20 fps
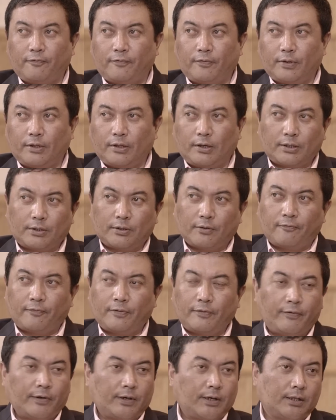lots of
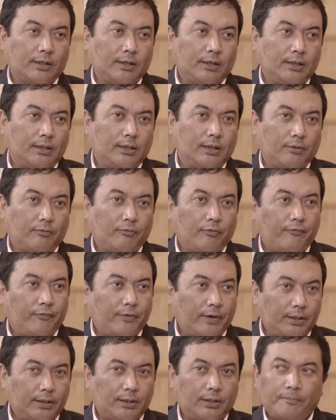difficulties that we
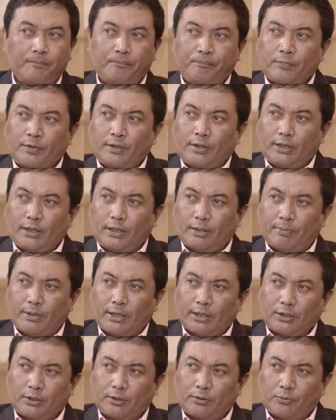faced in the
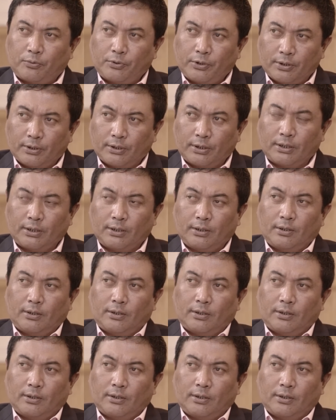past 2 years.